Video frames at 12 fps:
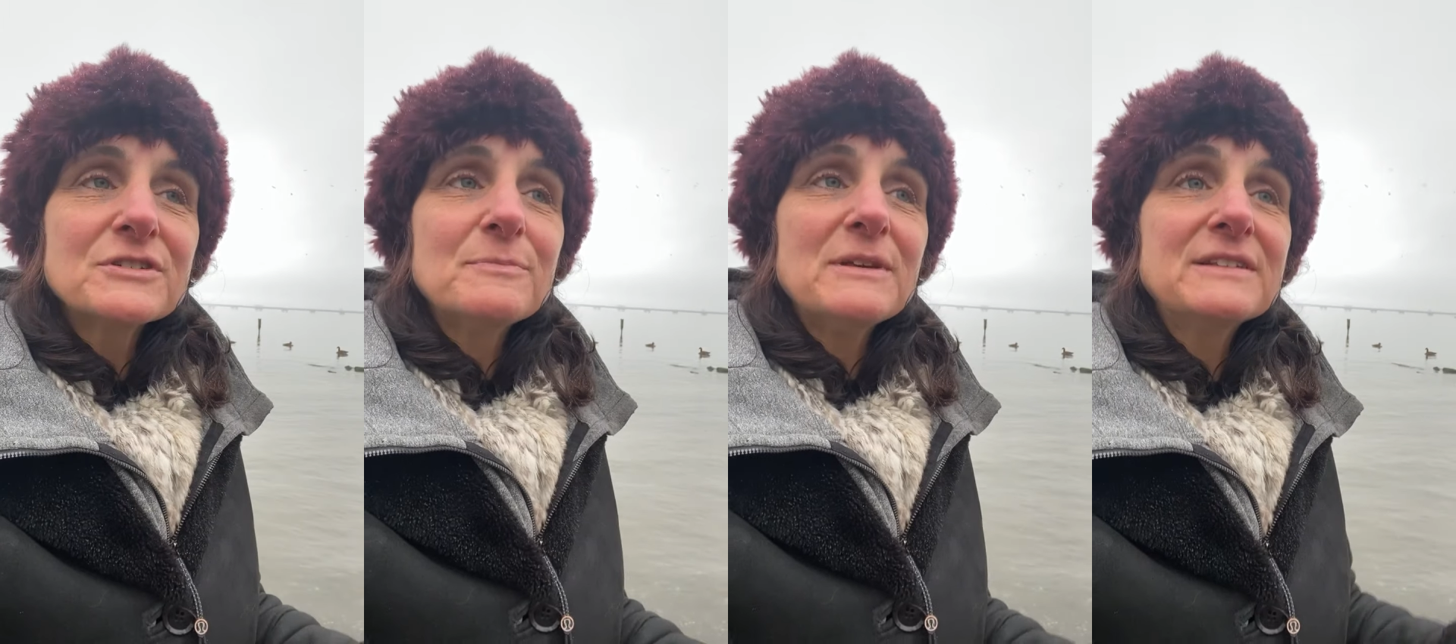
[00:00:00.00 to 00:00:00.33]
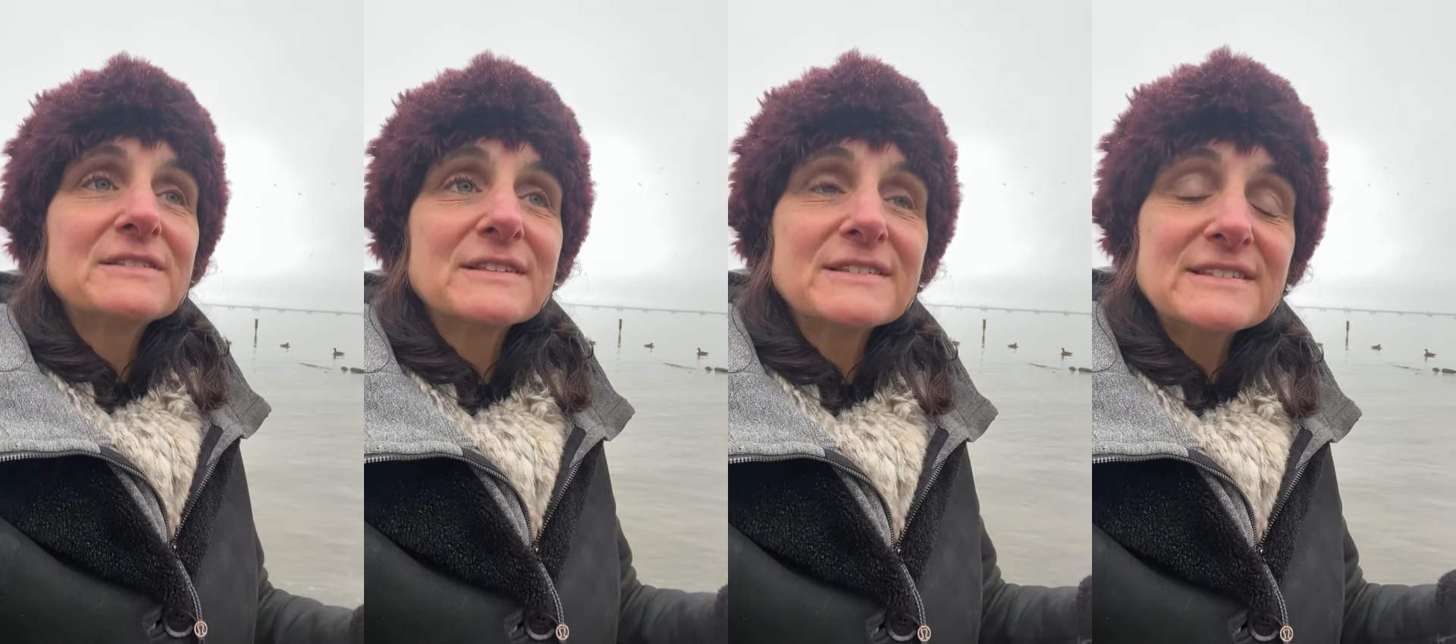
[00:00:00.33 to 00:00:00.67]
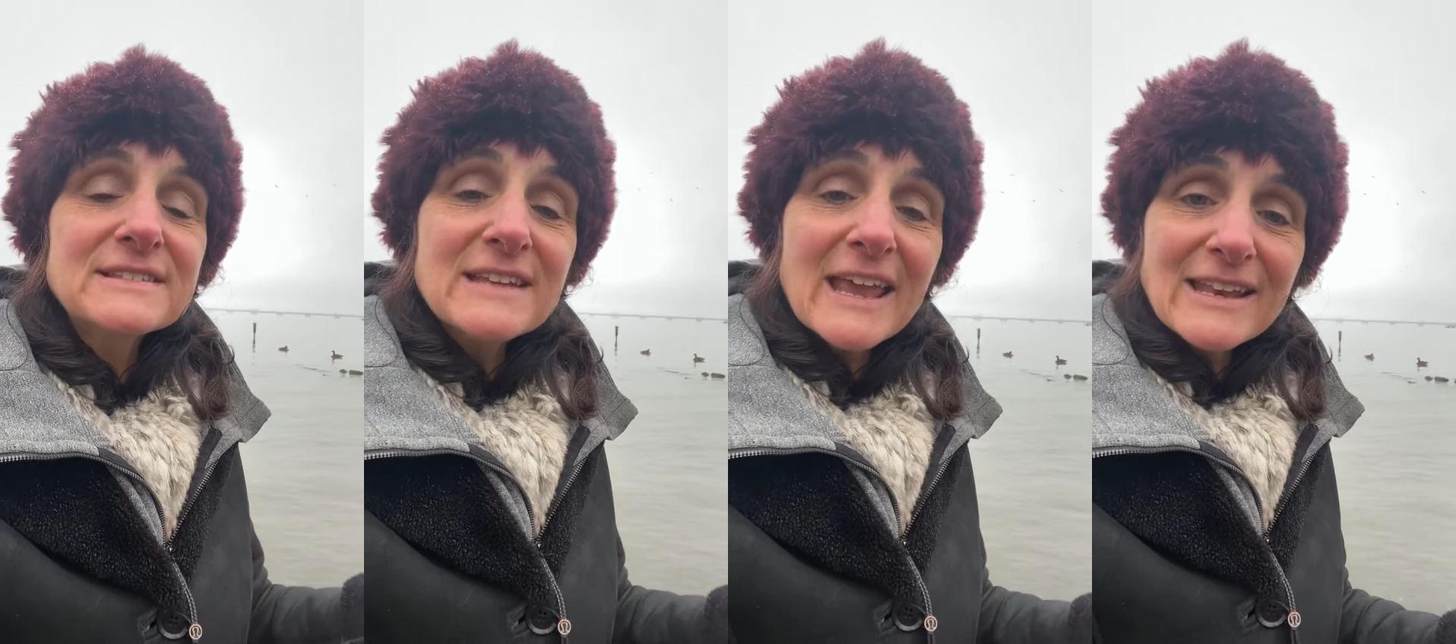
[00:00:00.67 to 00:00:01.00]
to be
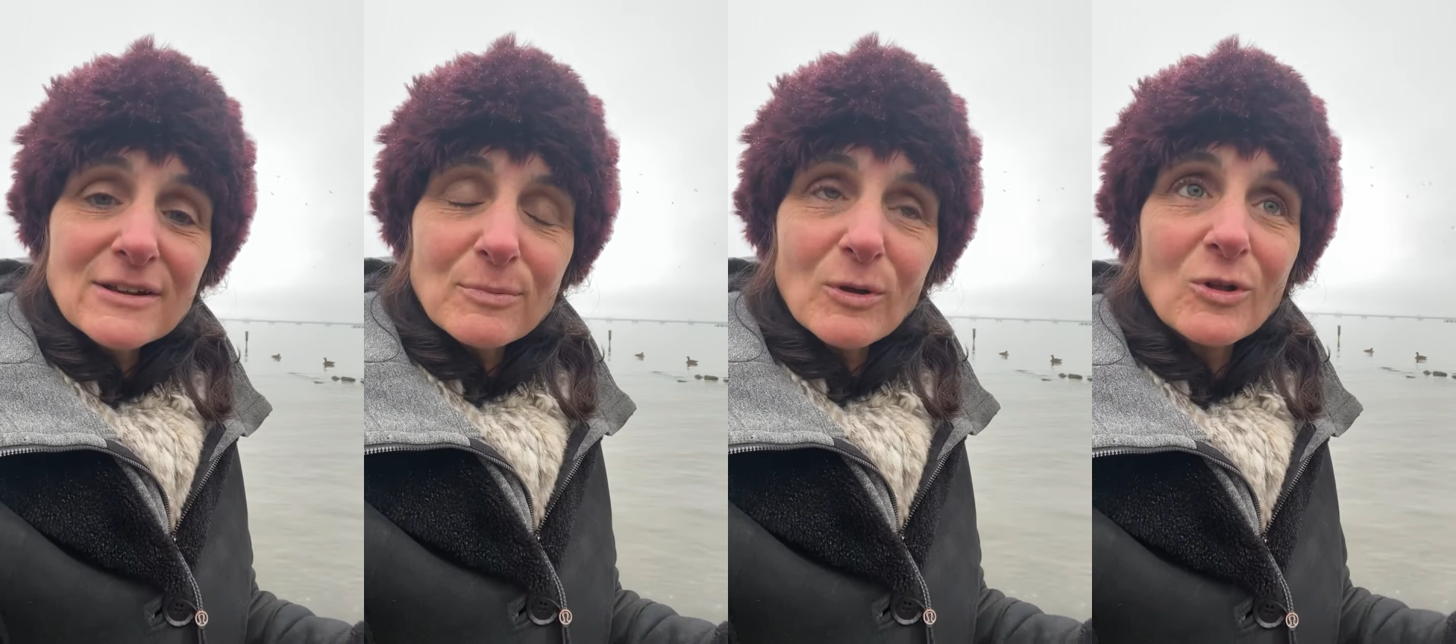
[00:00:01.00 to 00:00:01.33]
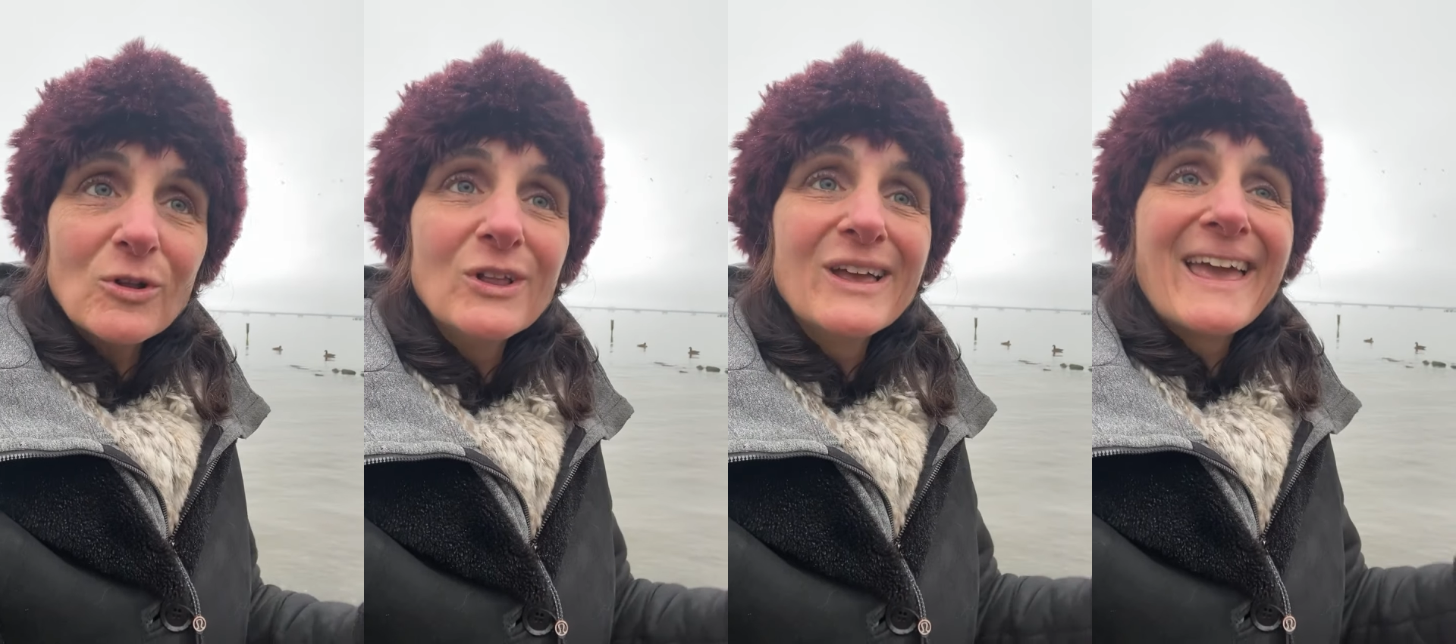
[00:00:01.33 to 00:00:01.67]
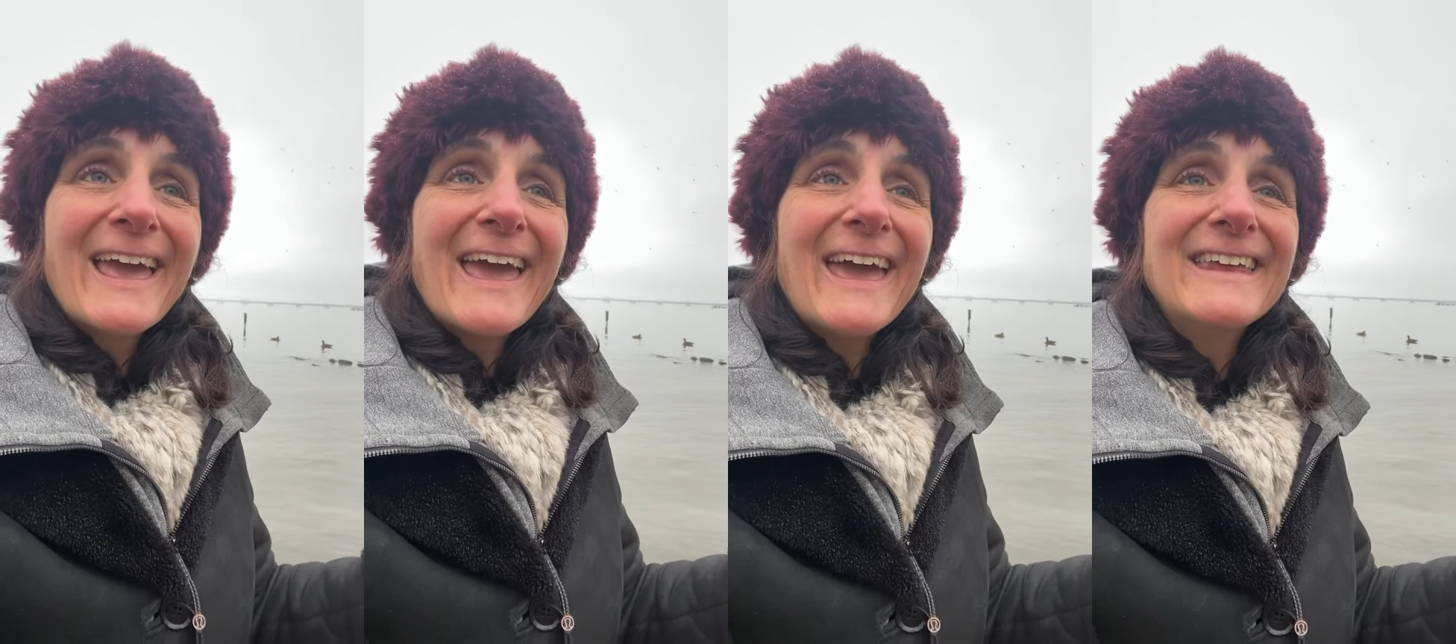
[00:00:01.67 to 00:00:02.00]
sustainable
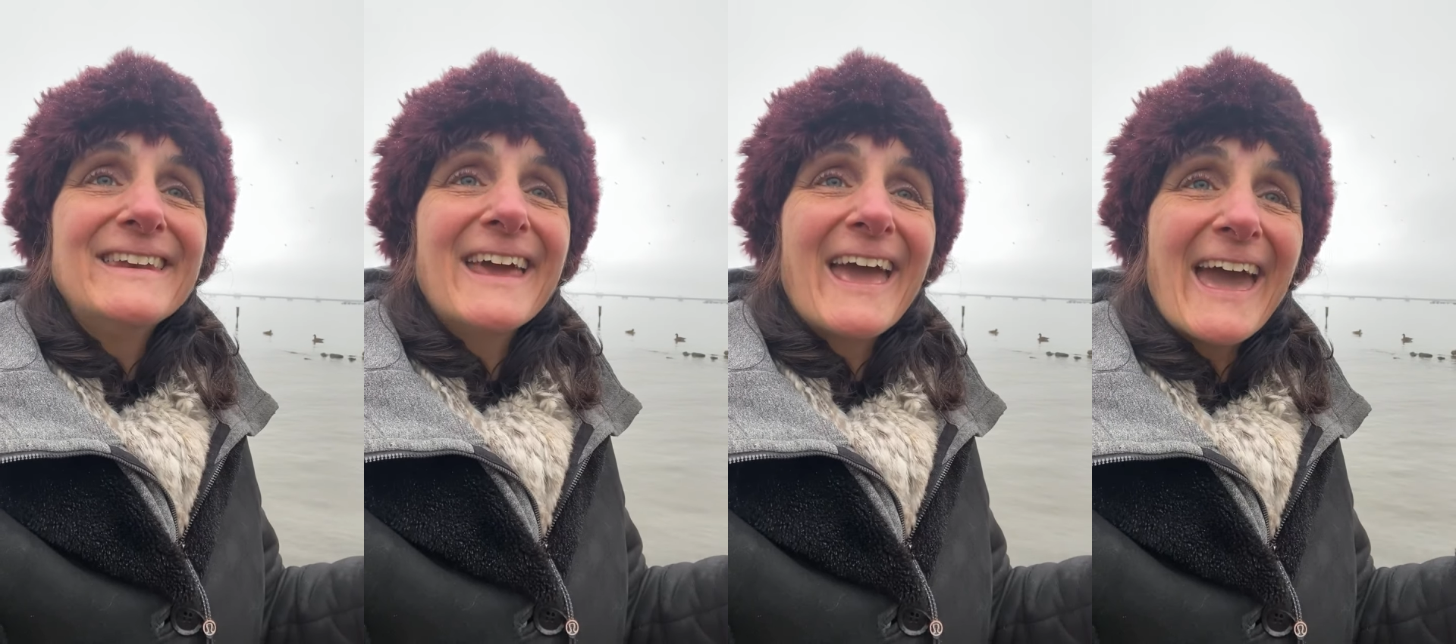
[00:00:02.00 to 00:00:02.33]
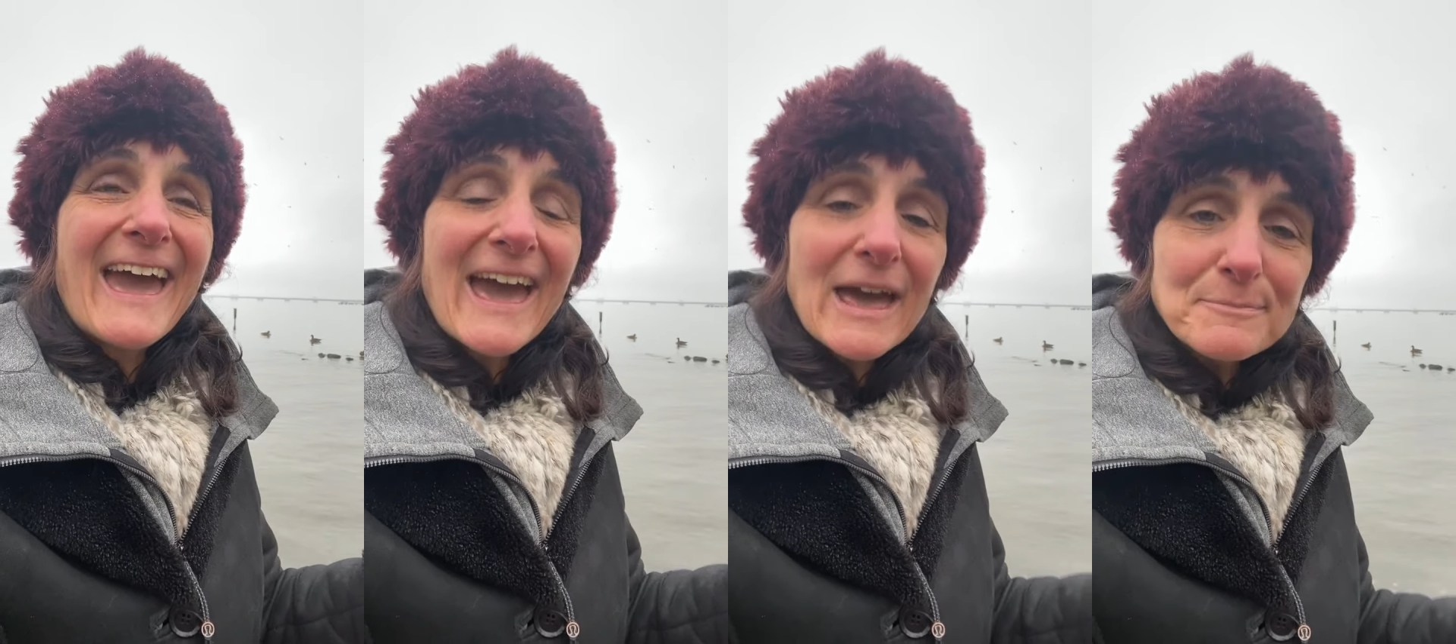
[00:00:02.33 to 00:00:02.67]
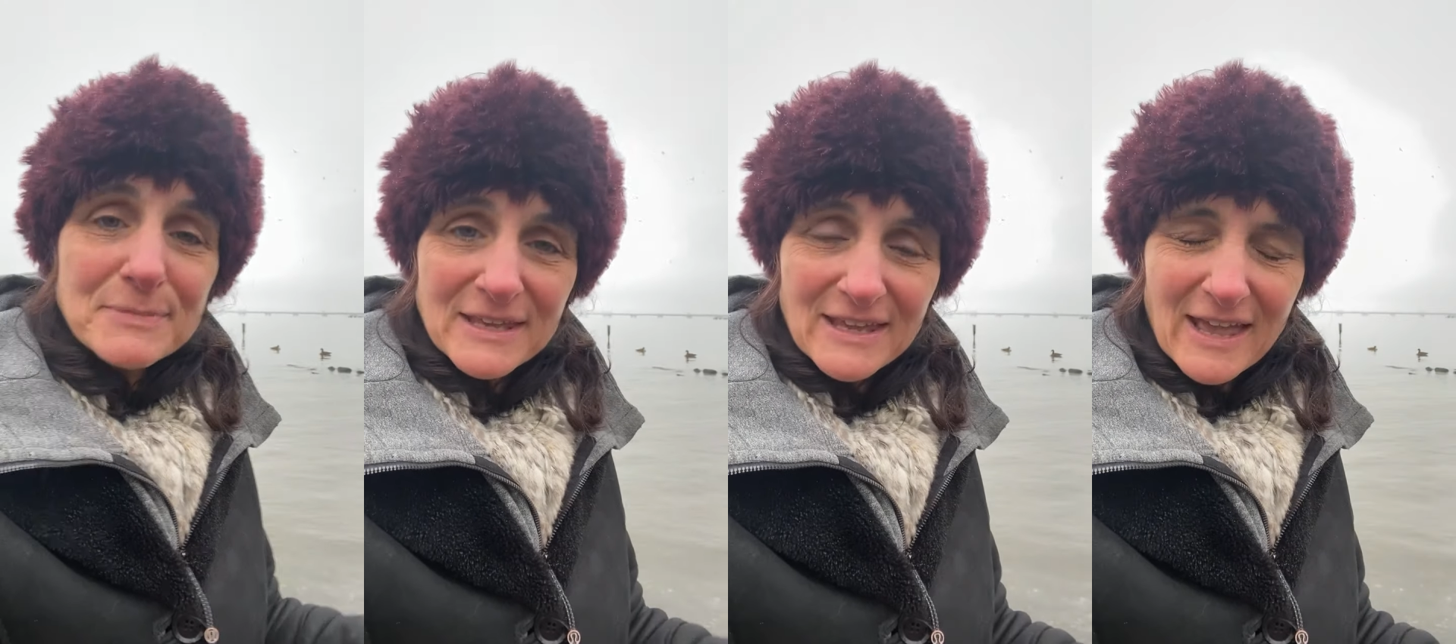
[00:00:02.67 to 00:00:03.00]
and
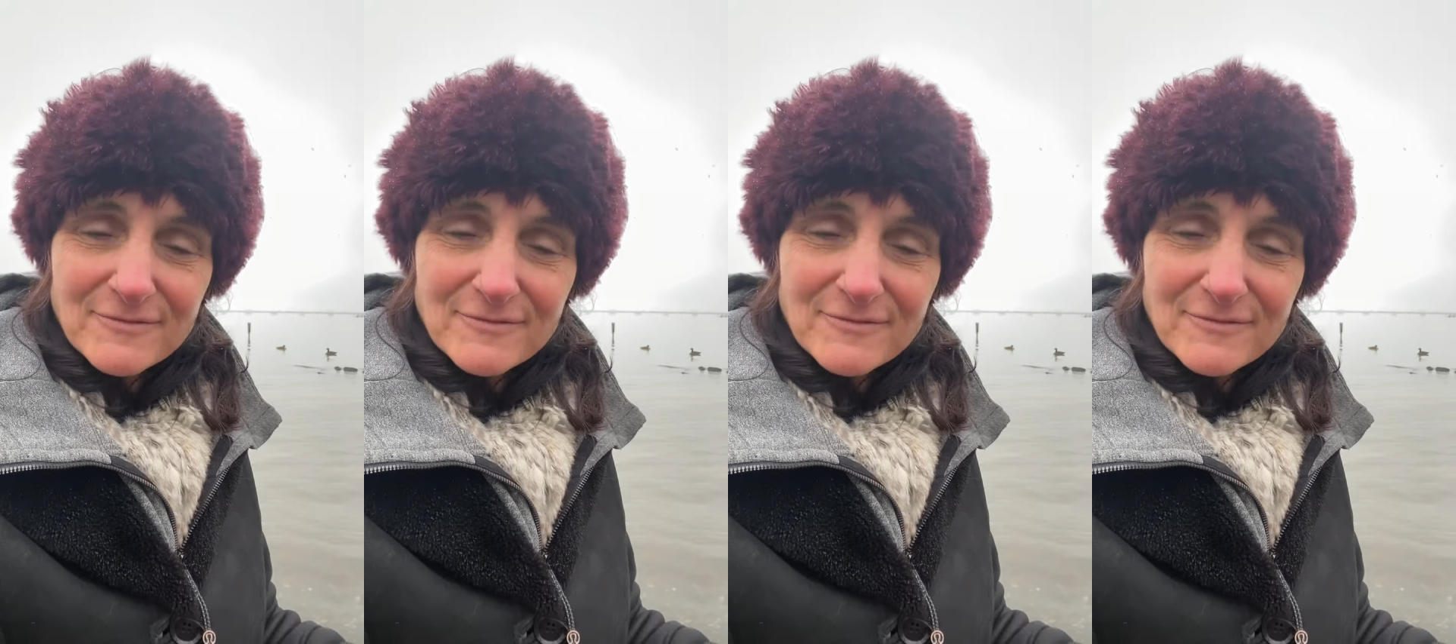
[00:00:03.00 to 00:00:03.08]
happy,